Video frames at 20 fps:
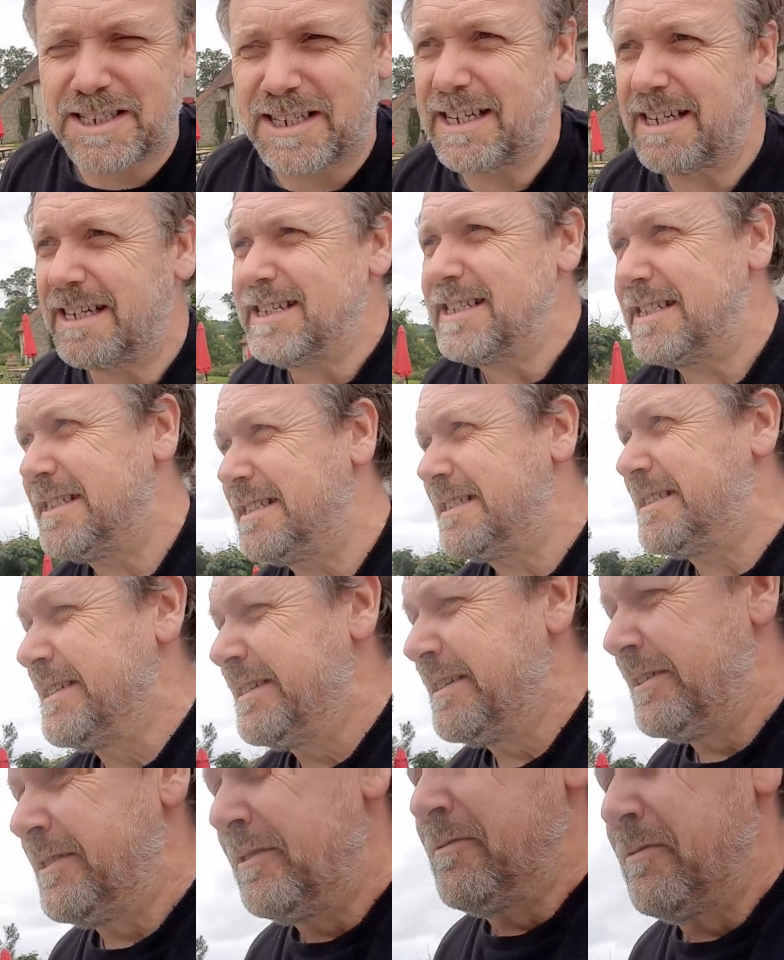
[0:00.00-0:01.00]
tea
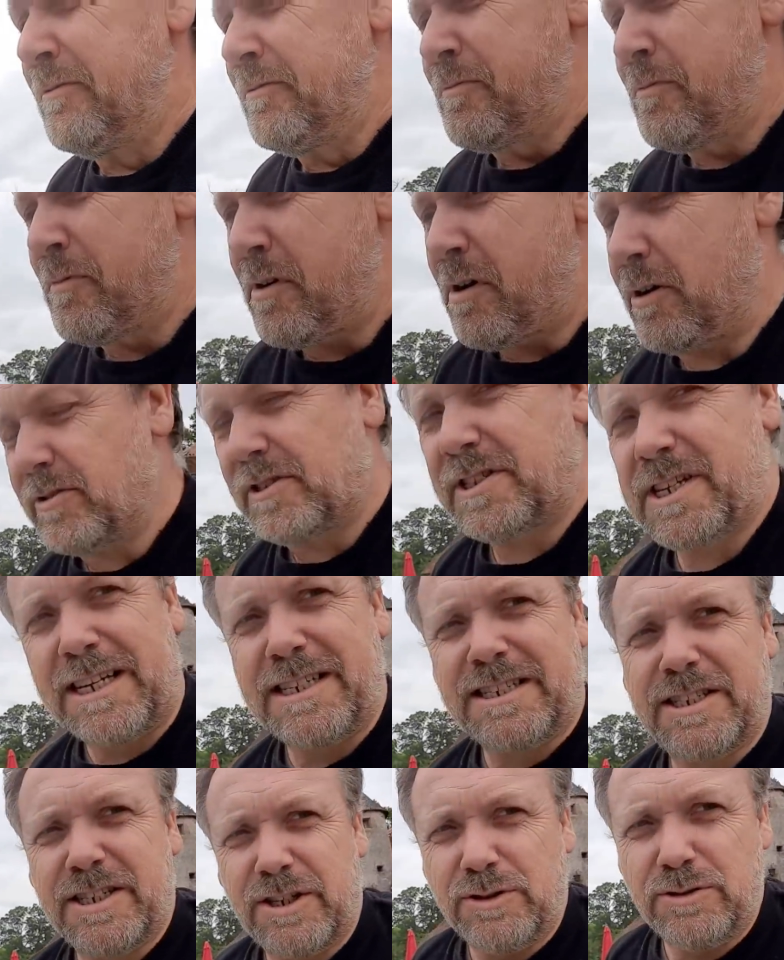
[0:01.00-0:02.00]
on day
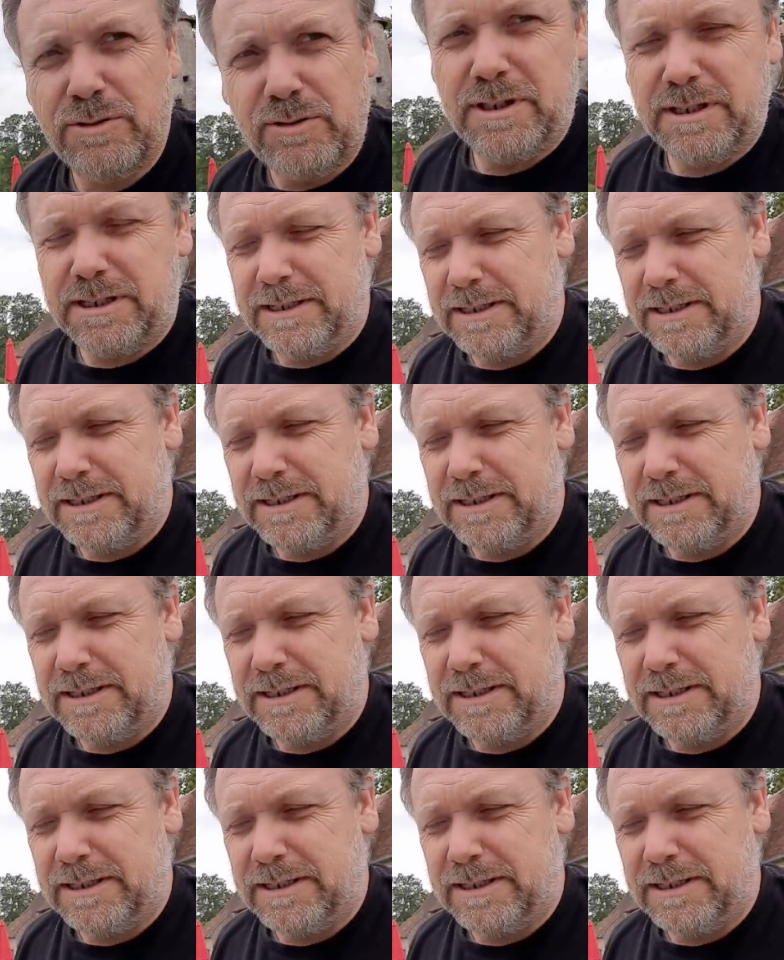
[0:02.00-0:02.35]
2